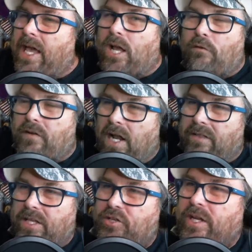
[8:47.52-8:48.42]
go find
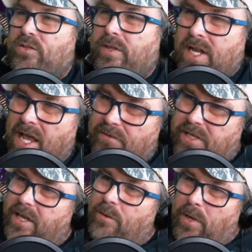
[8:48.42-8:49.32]
these chicks with knives
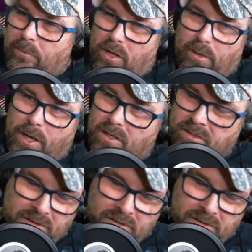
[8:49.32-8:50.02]
kicking people in the balls.